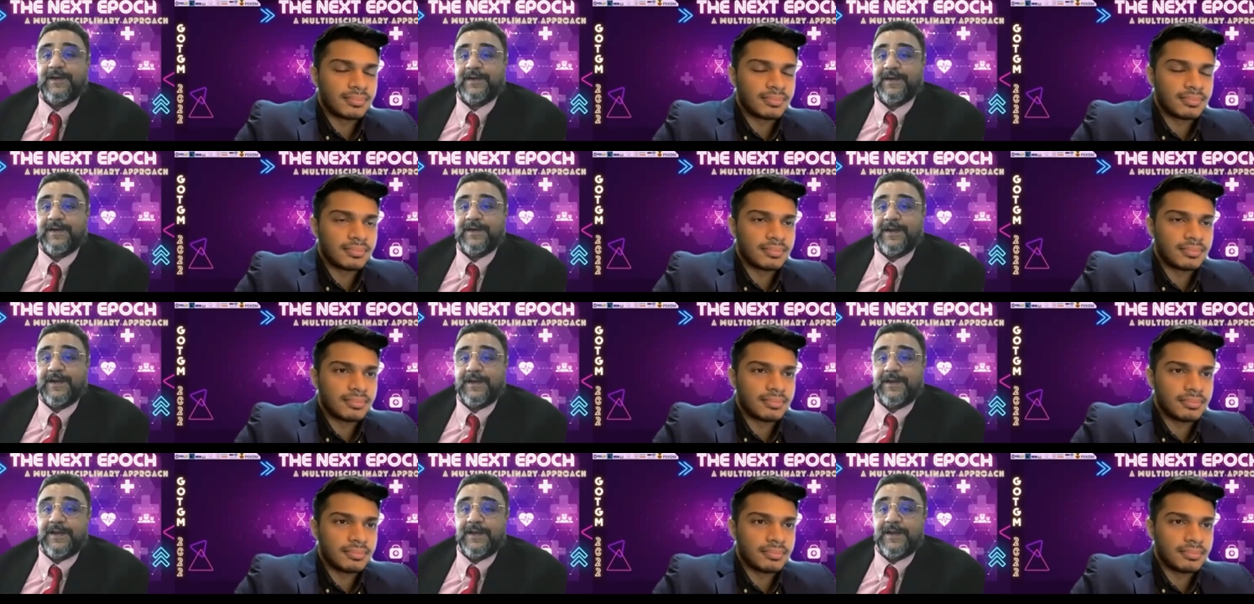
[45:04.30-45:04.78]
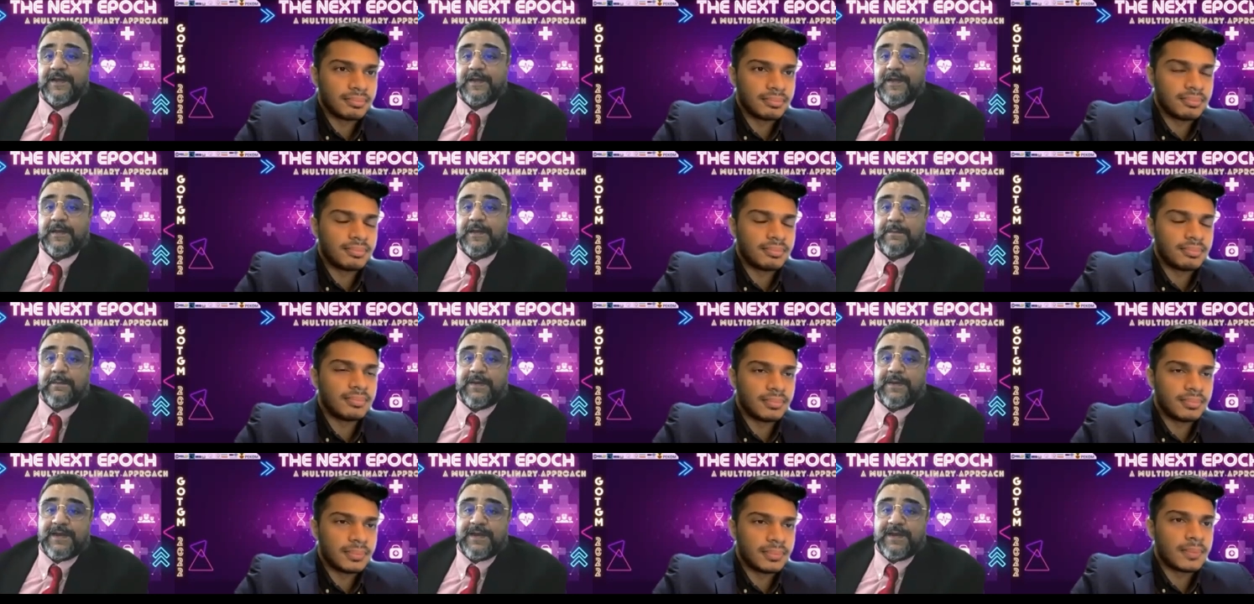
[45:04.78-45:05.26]
Speaker 1: right?
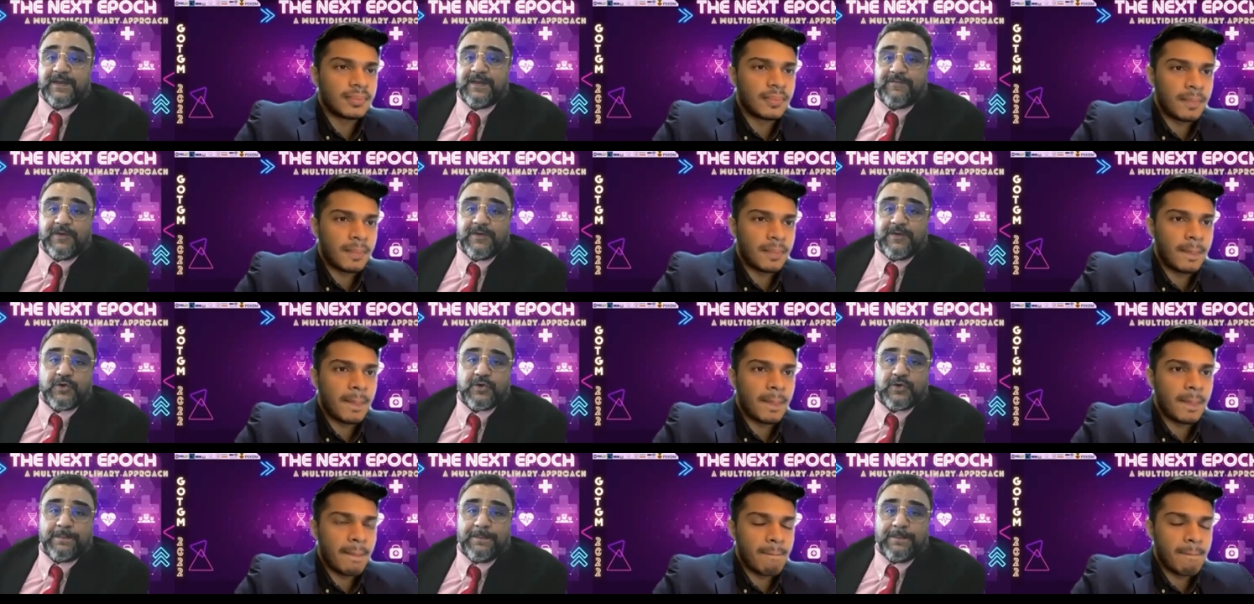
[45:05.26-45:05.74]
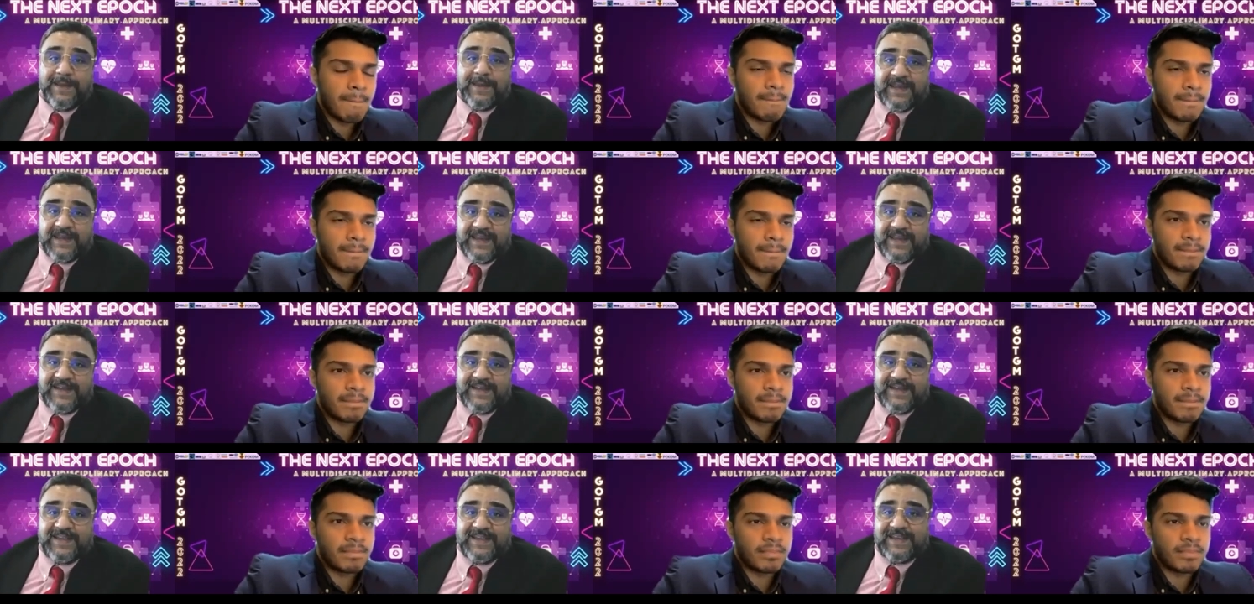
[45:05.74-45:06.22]
Mm. But if you could make
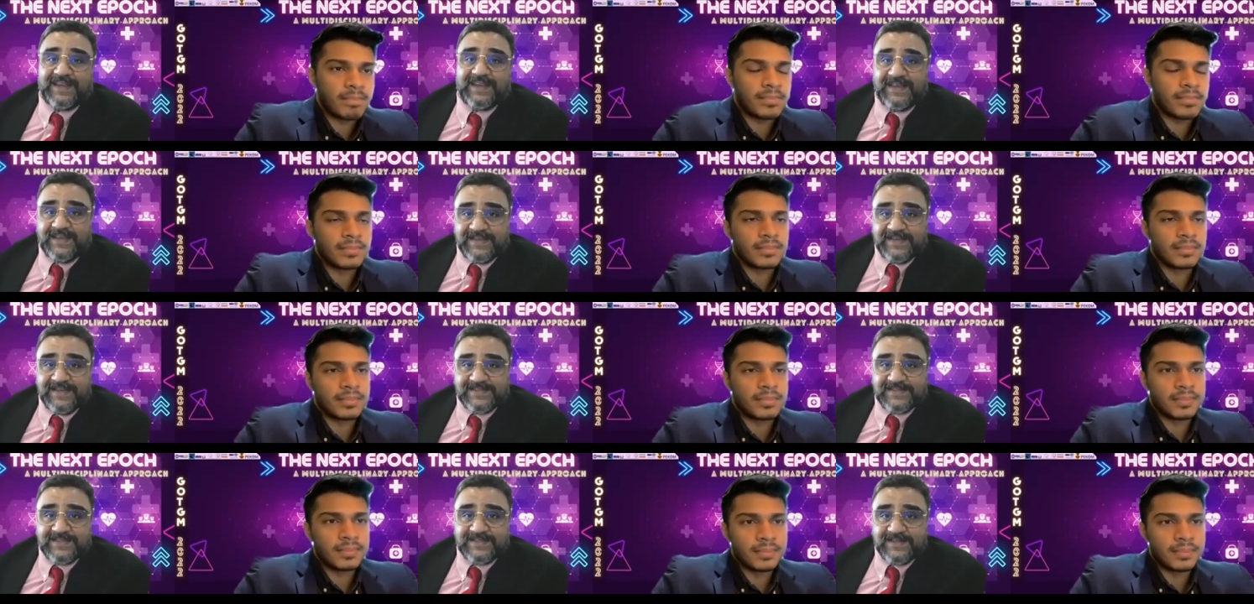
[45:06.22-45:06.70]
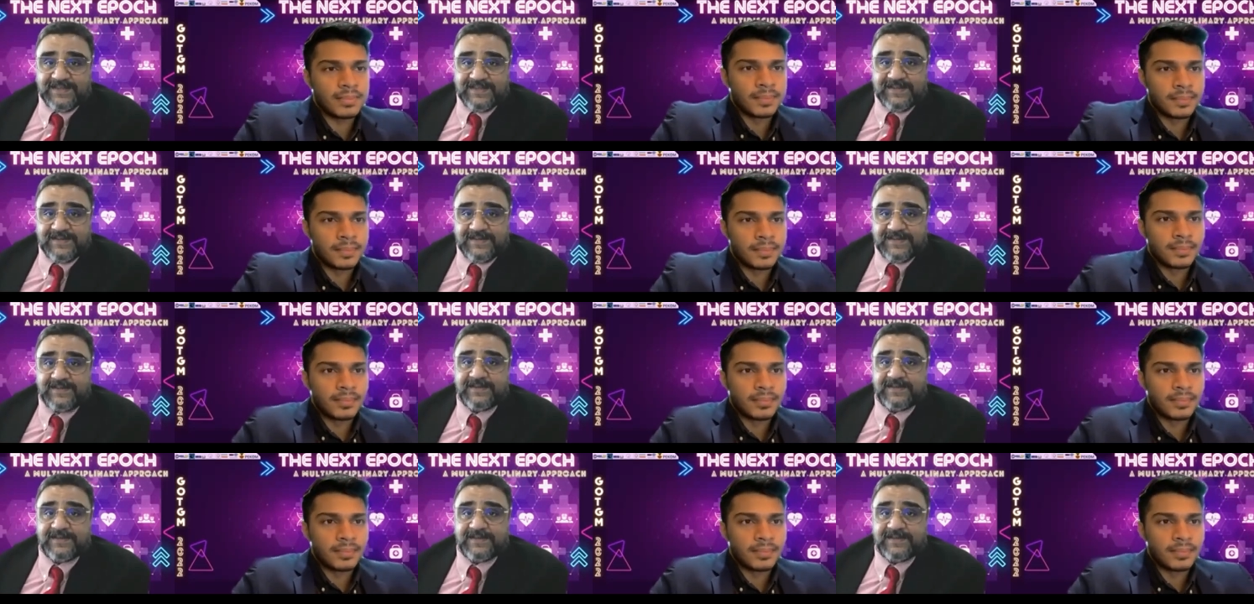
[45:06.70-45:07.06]
it easier